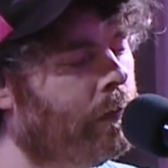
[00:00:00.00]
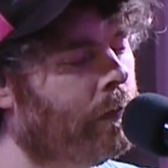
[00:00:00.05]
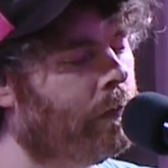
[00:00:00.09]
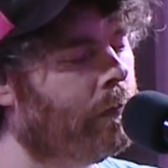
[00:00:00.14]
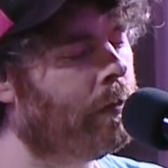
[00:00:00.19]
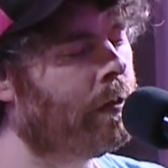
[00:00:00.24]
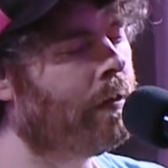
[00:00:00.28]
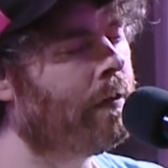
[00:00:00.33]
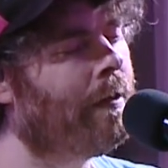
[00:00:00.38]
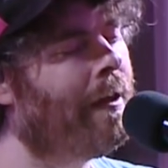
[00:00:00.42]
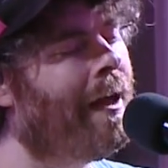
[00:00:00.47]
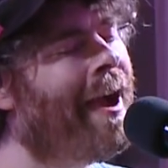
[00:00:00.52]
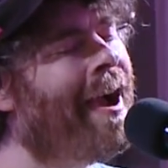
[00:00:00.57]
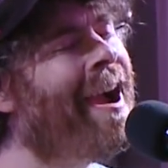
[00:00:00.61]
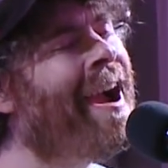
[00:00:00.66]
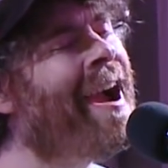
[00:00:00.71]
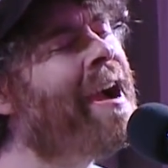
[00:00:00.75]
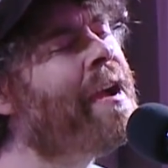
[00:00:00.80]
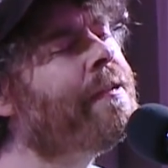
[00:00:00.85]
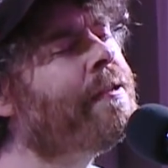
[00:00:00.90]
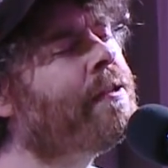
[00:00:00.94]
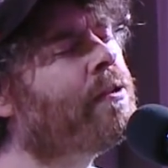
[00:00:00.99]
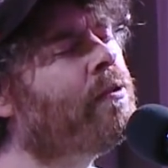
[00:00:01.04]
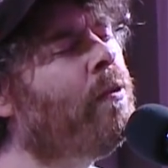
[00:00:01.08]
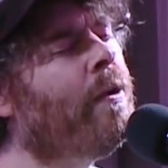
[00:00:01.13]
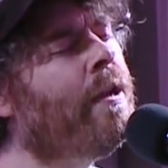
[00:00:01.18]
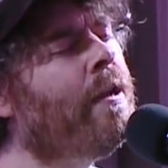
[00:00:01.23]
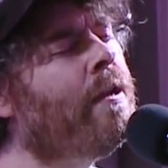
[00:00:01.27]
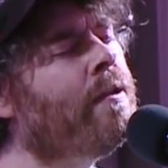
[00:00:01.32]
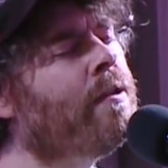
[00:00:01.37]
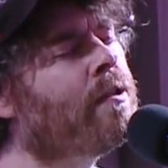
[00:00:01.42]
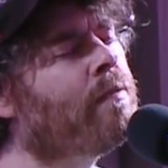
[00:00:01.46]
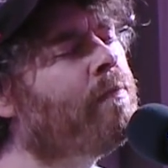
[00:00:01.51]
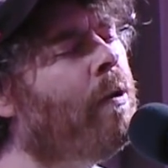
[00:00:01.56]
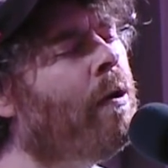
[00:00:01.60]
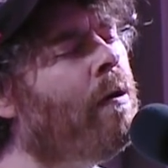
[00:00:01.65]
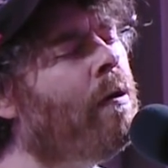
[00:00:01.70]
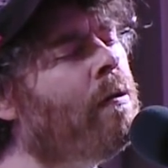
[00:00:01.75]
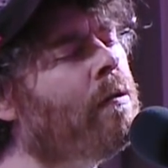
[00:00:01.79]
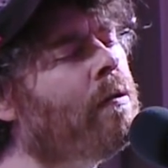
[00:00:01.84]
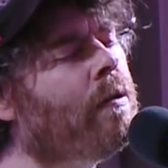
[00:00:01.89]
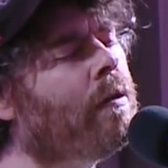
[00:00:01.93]
When last we
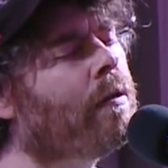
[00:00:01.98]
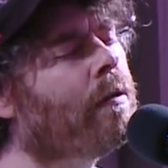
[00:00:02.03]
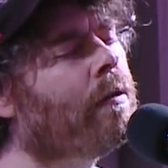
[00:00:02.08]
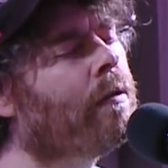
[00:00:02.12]
spoke,